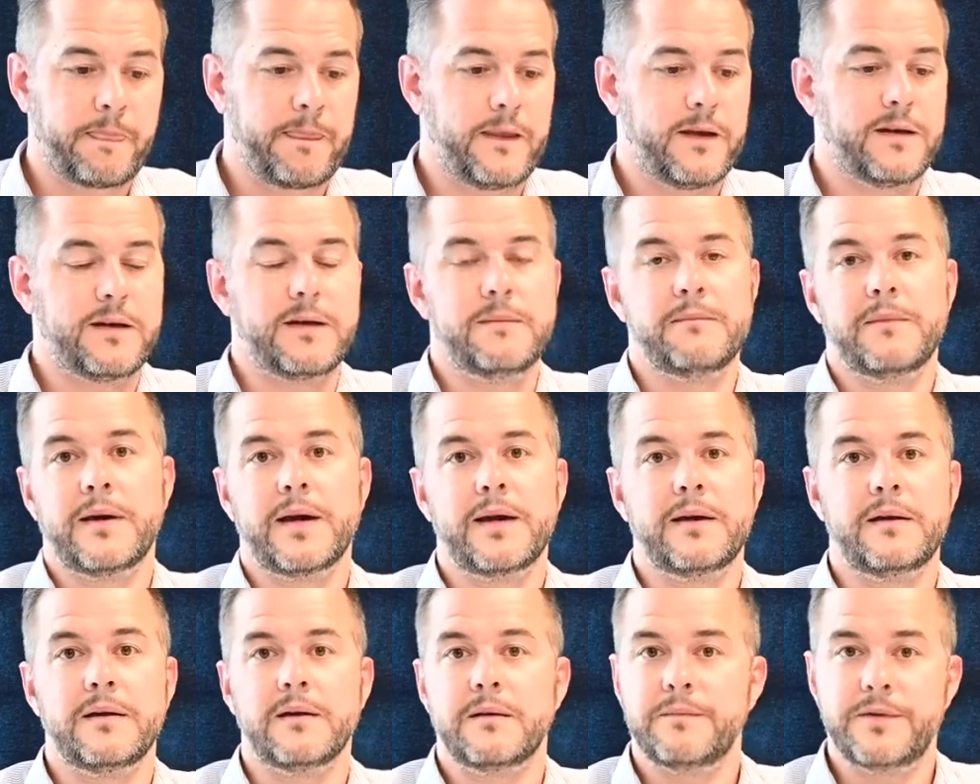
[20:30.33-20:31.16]
And it
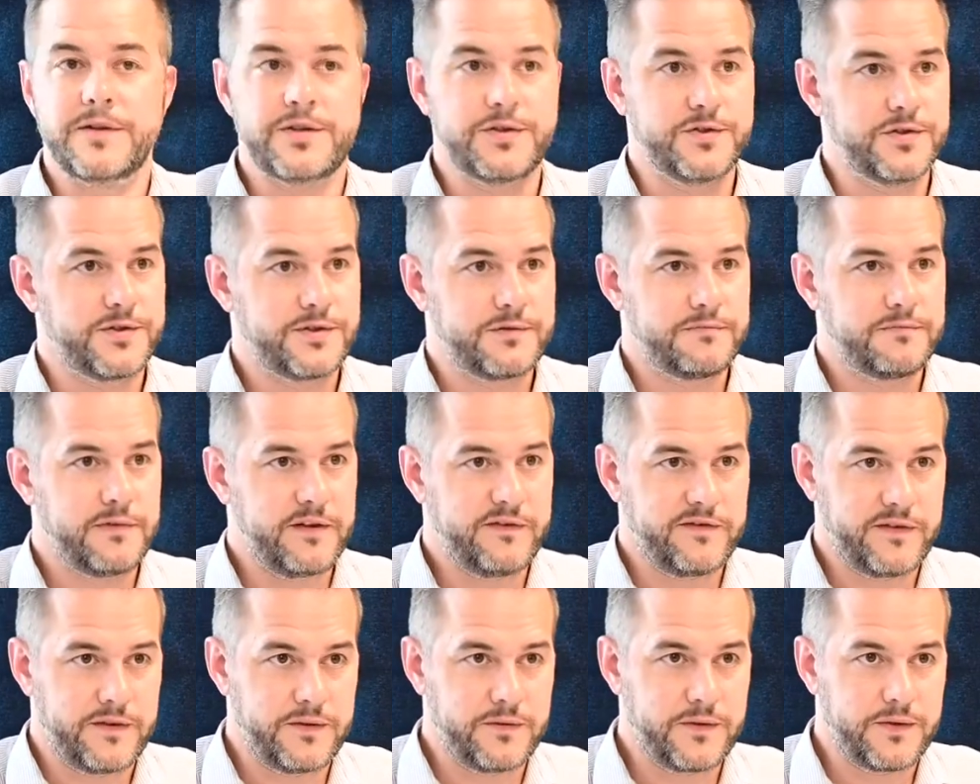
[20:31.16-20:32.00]
might not be just a
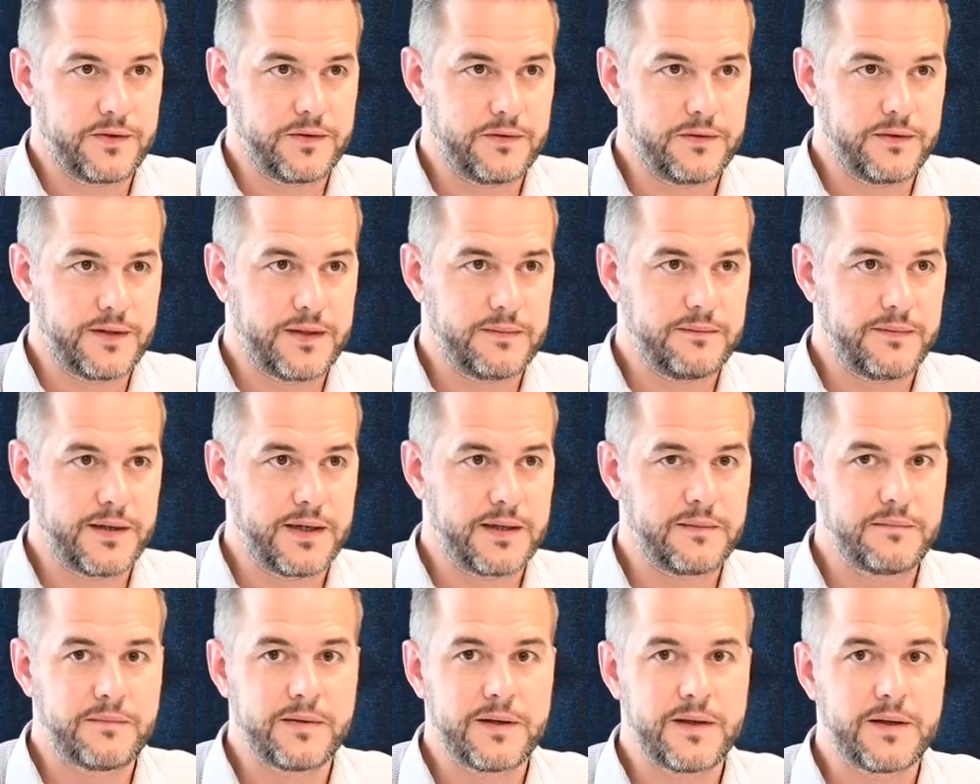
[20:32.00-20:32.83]
phone call, it
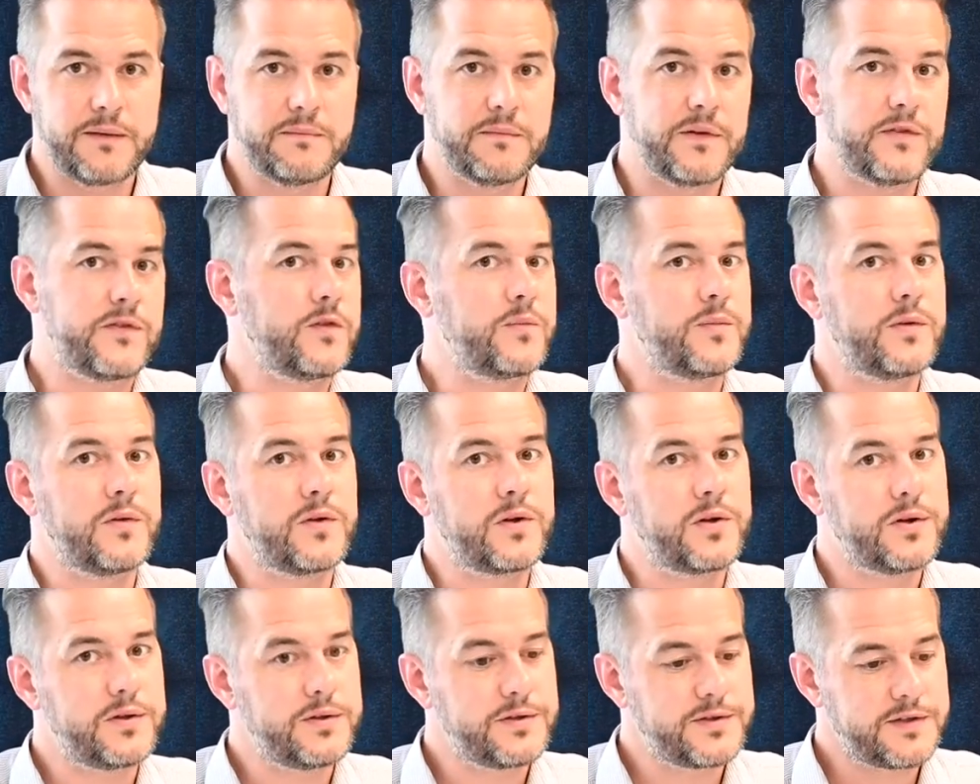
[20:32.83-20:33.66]
might be multiple
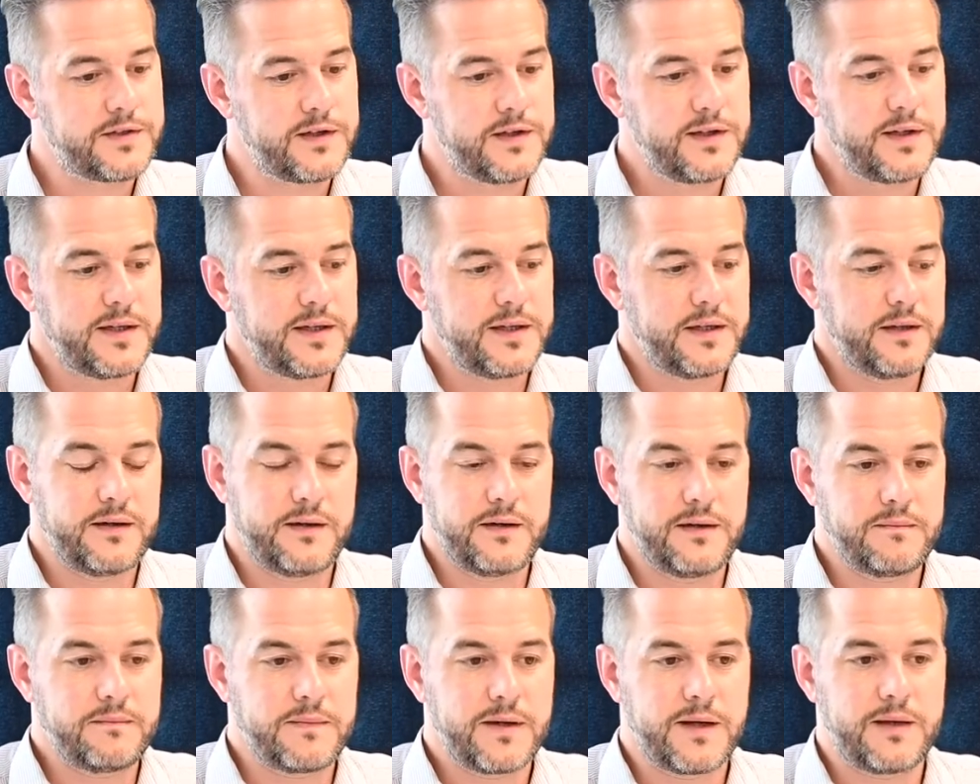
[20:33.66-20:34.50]
calls,
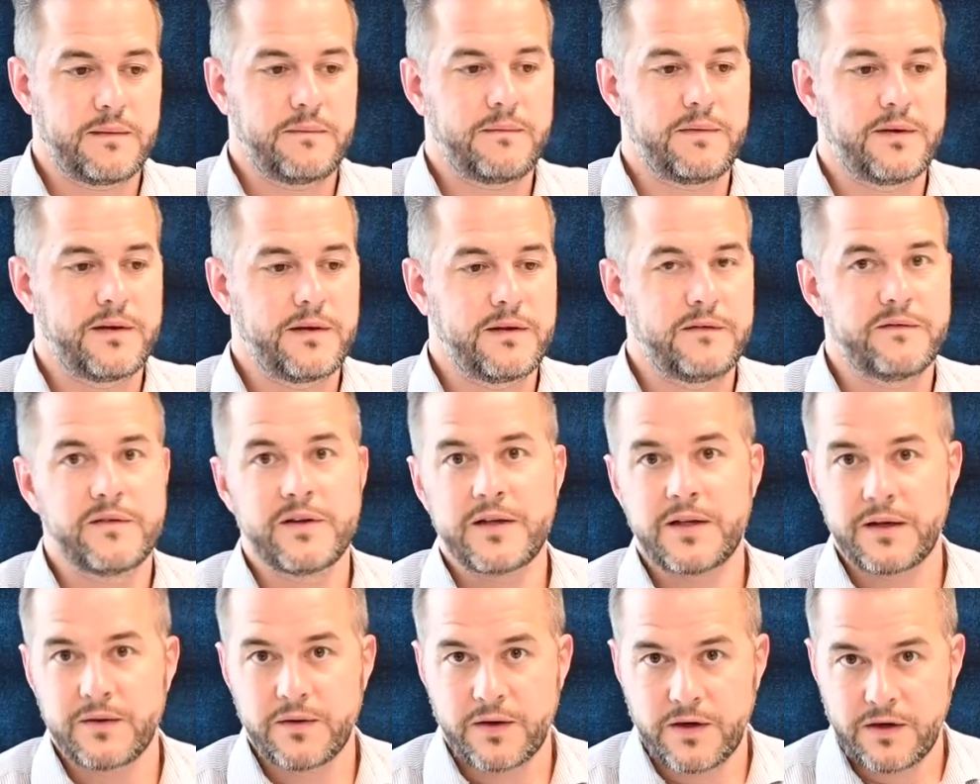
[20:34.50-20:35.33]
it might be
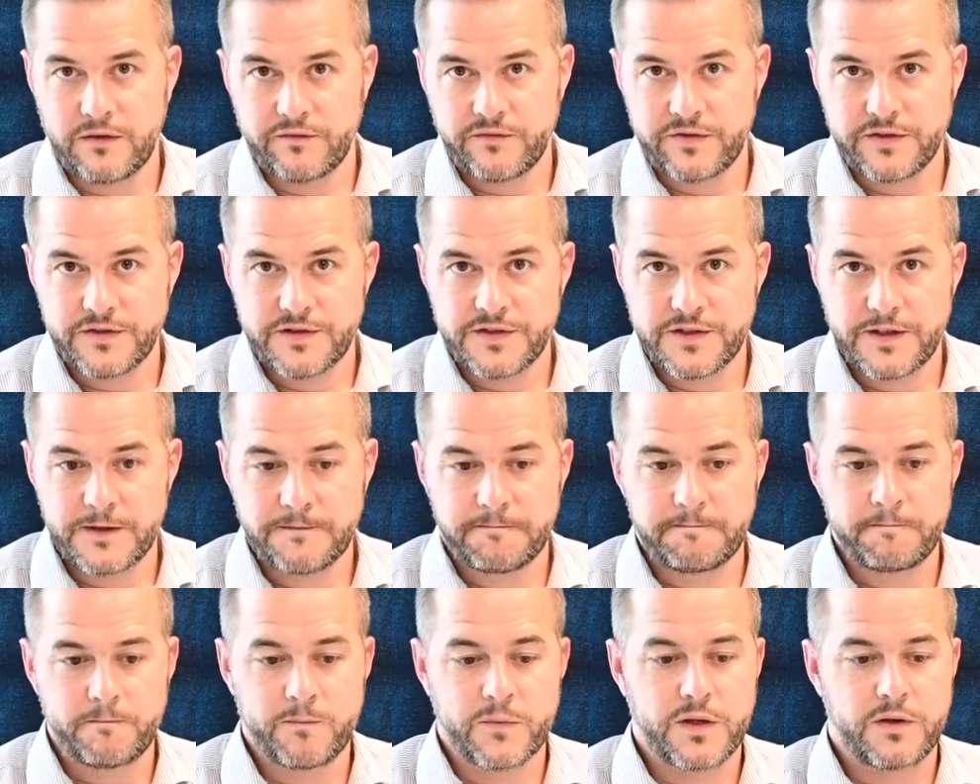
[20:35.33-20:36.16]
video conferencing,
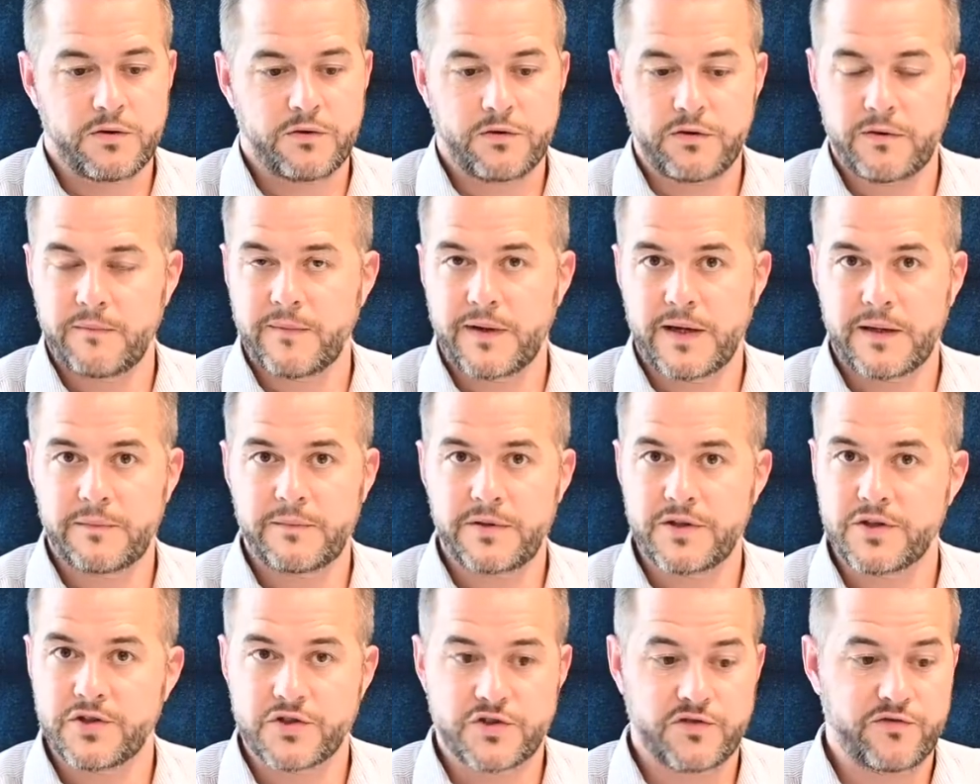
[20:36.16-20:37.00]
or it might
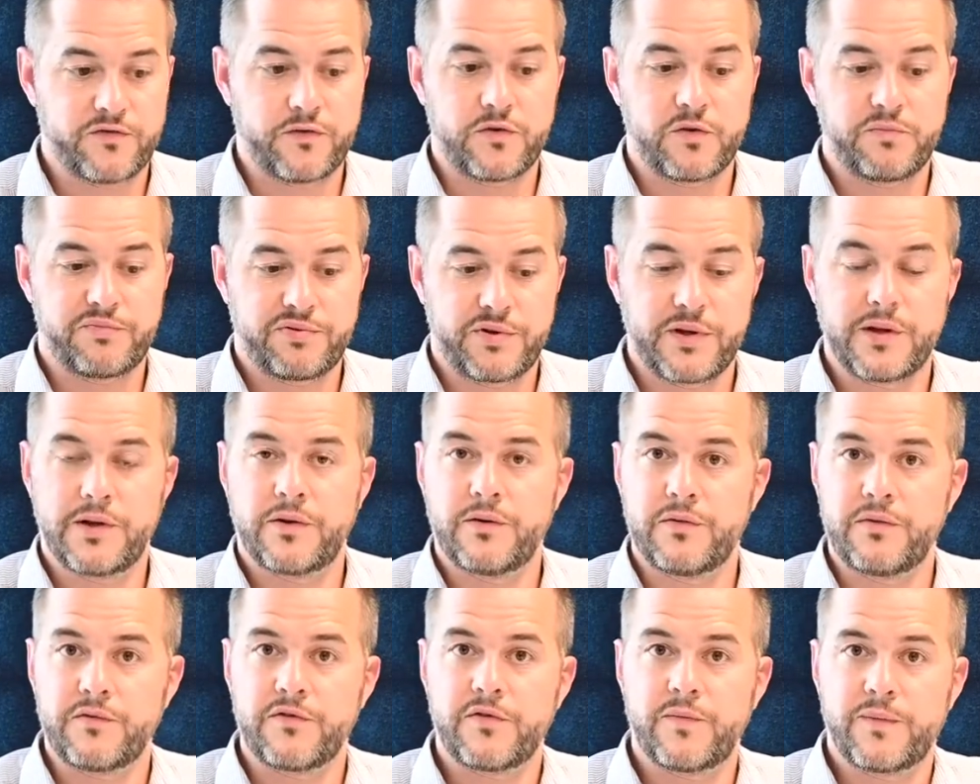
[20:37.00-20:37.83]
be just for a
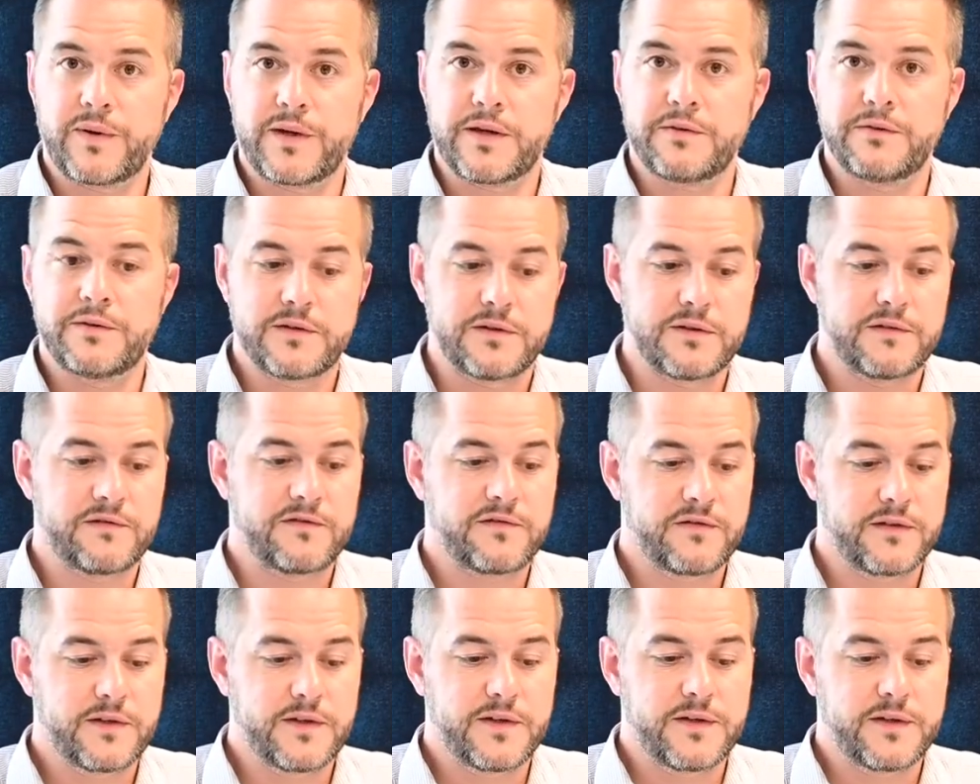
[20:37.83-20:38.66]
prolonged period
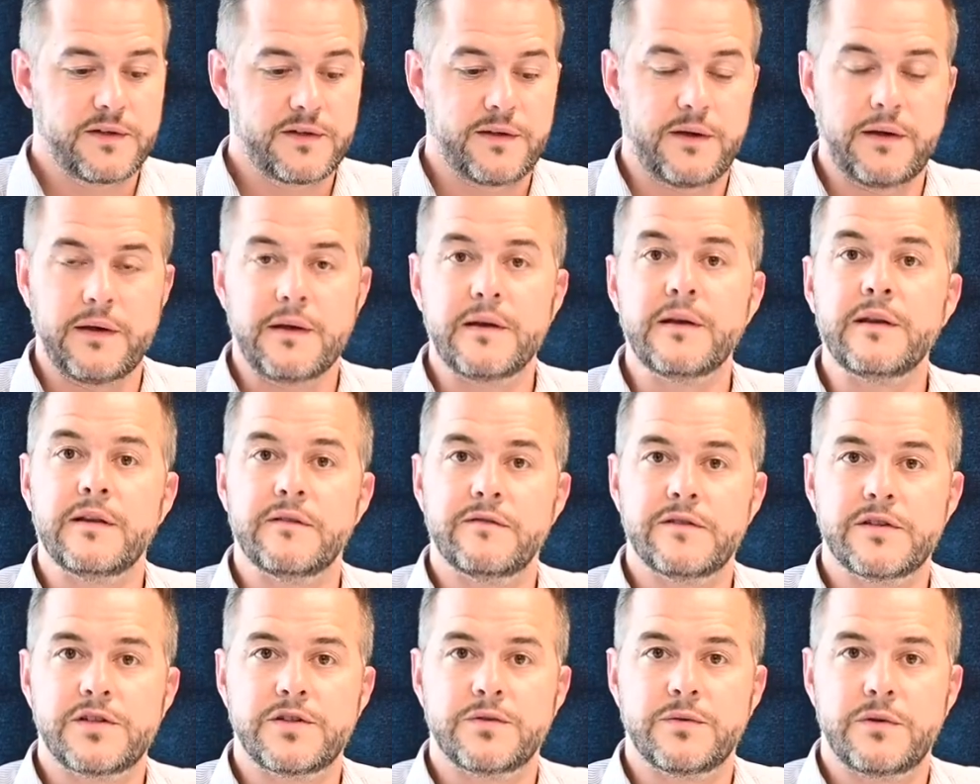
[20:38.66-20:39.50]
of
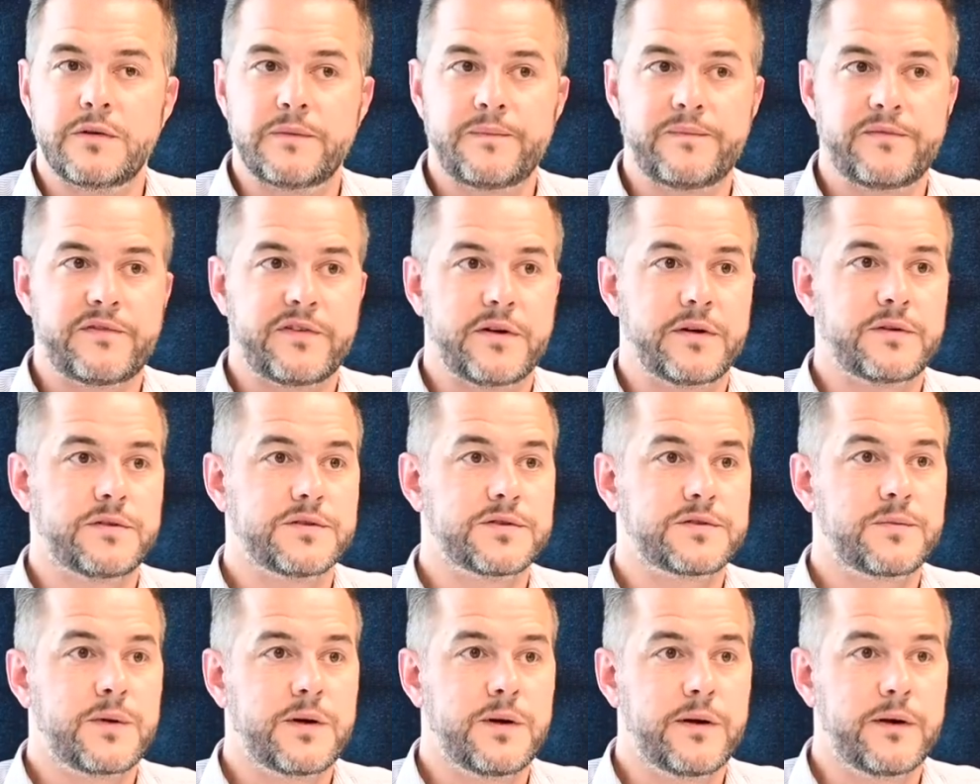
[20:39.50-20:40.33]
individual
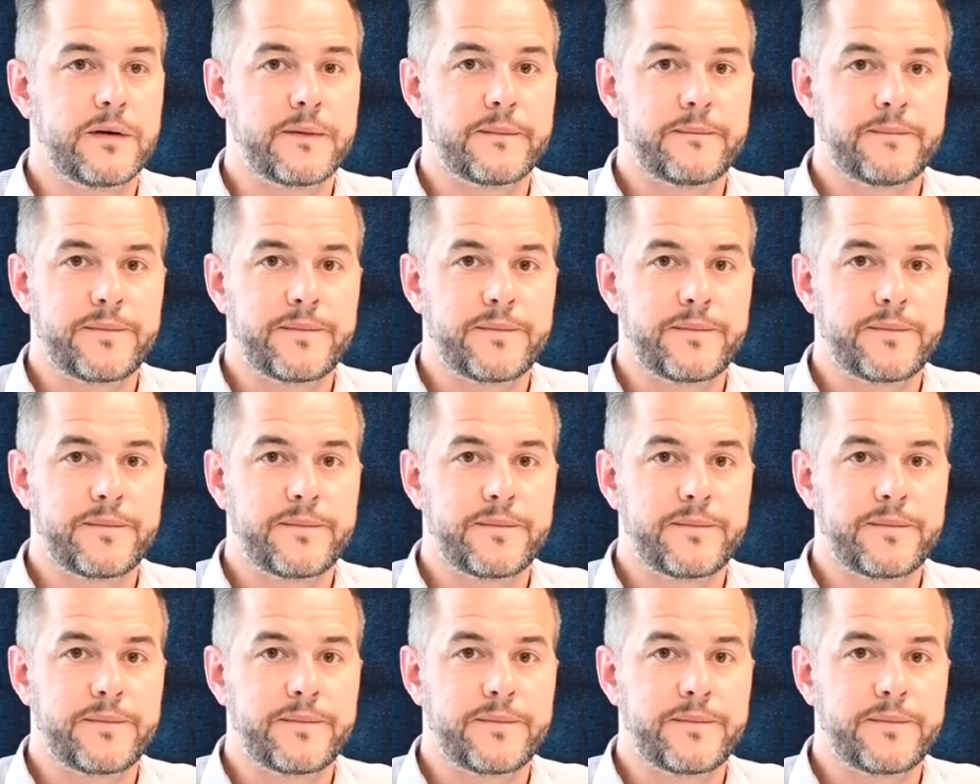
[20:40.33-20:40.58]
focused work.